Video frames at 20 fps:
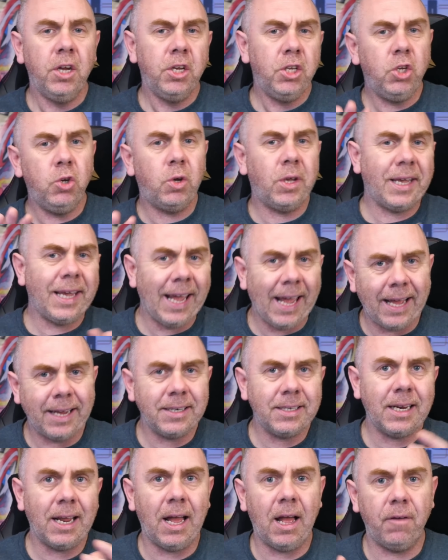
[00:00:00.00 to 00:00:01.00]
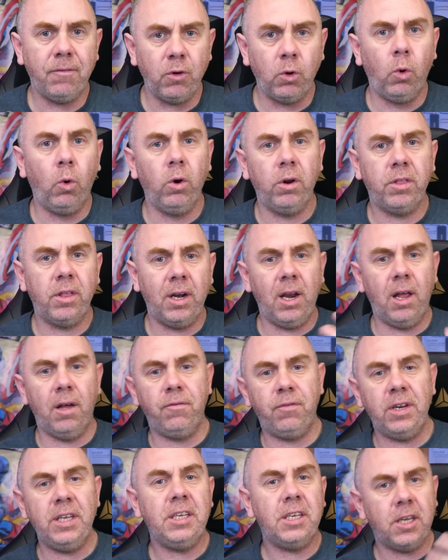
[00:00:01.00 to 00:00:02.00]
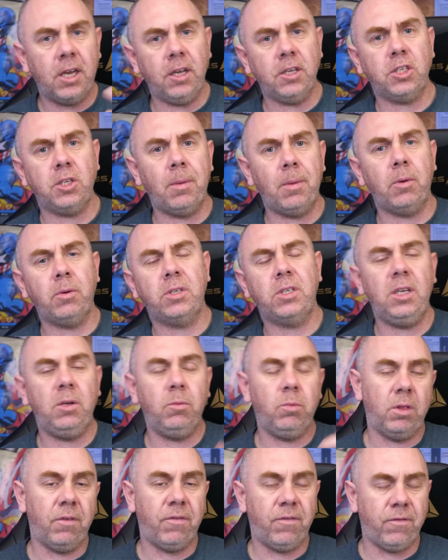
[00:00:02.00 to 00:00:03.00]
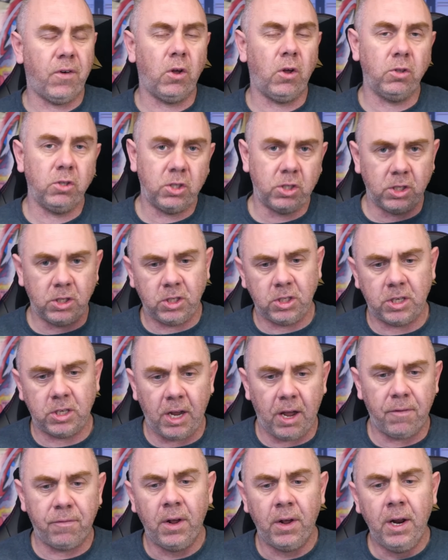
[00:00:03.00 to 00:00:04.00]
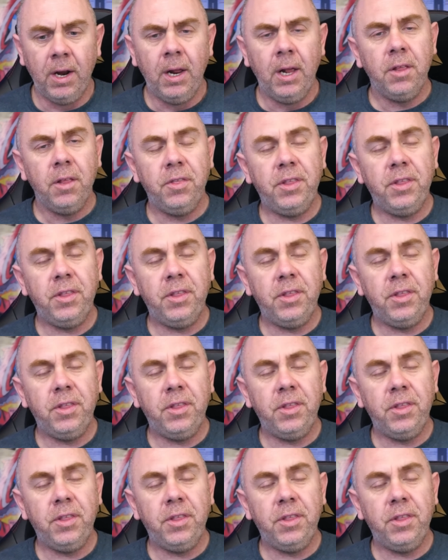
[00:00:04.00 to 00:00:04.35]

you can't have all of the lovely custom OSD with the fonts and stuff,